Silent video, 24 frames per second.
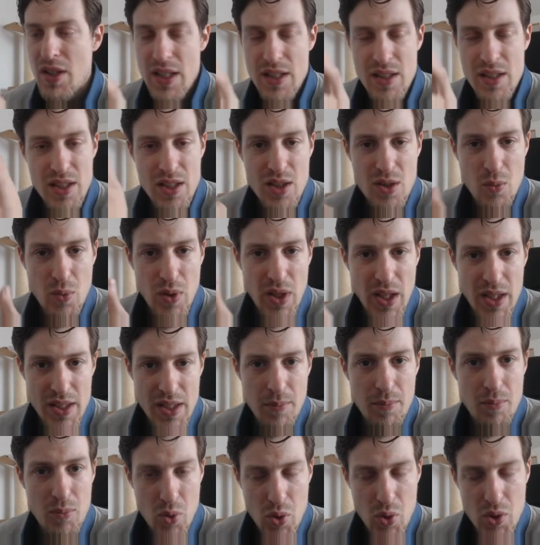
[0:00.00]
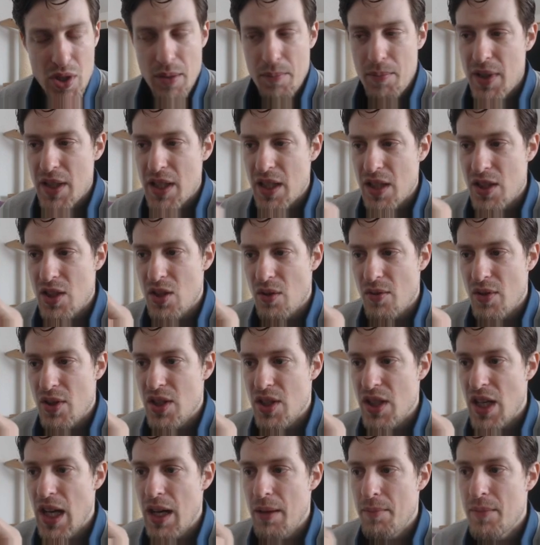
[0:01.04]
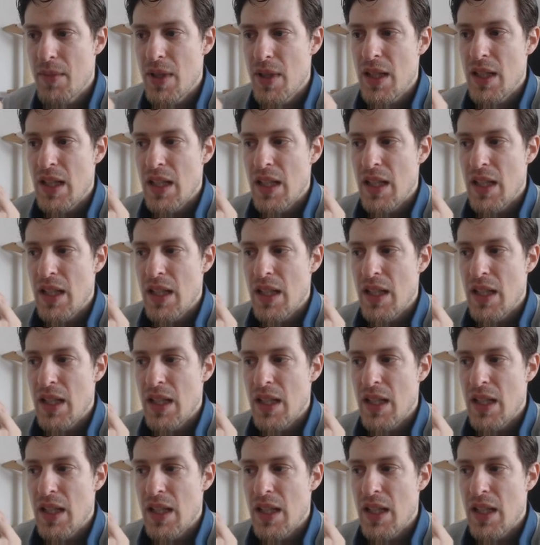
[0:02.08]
since you will adopt more duplicants over time,